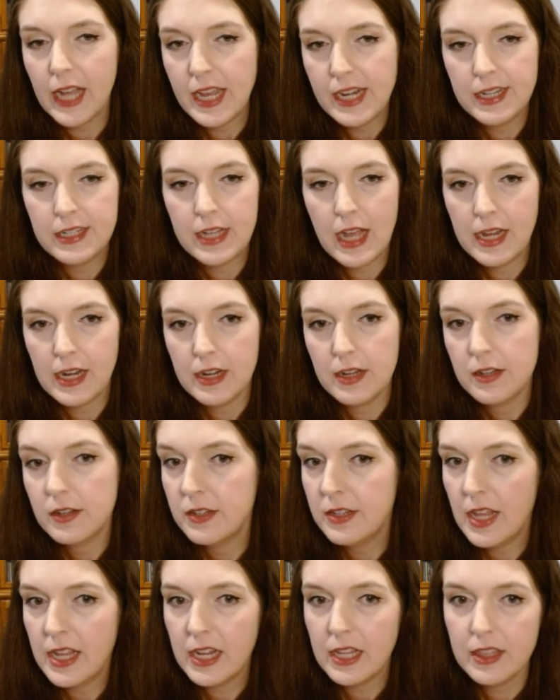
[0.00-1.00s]
I decided
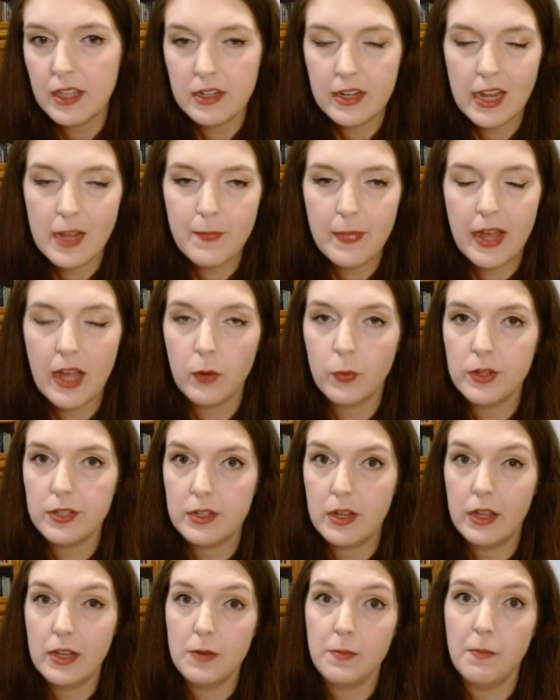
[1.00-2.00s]
taking the knight back was
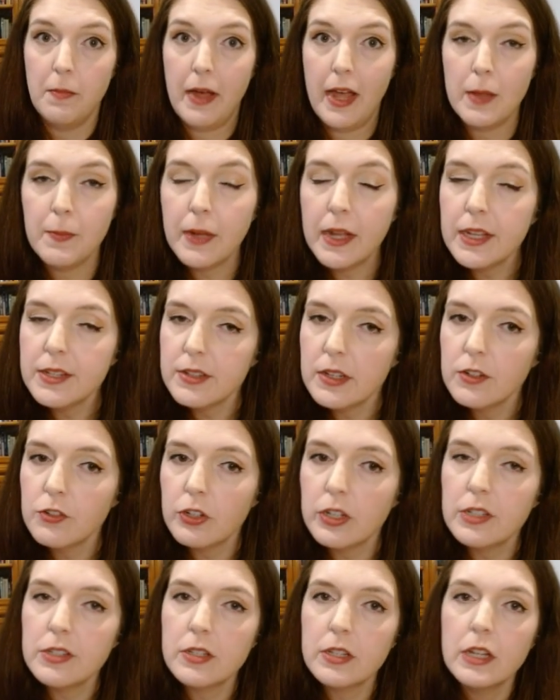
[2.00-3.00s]
not in my best
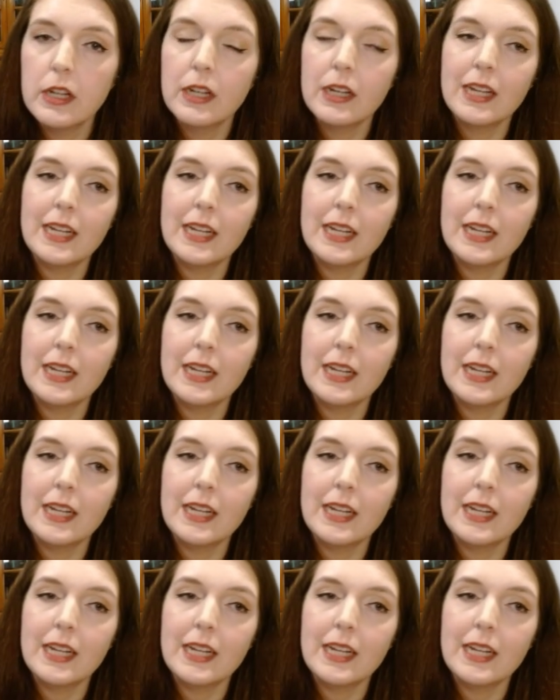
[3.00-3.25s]
interest.